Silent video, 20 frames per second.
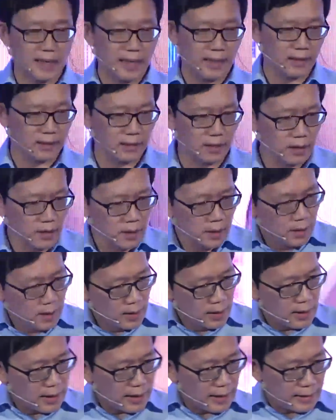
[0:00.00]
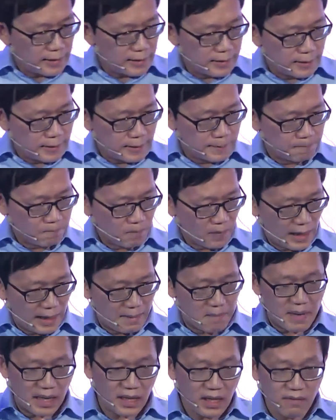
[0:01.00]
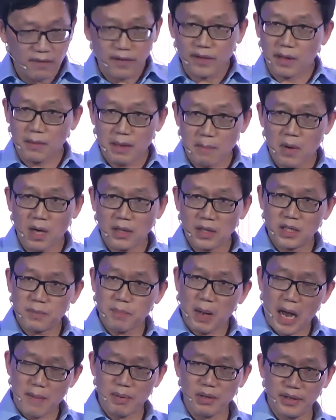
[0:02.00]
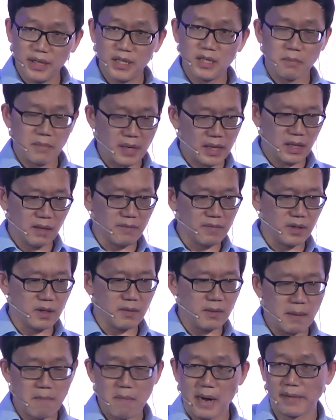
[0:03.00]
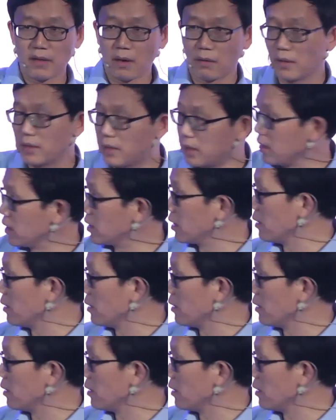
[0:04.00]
account. And many of them, among this population, many of them are minorities,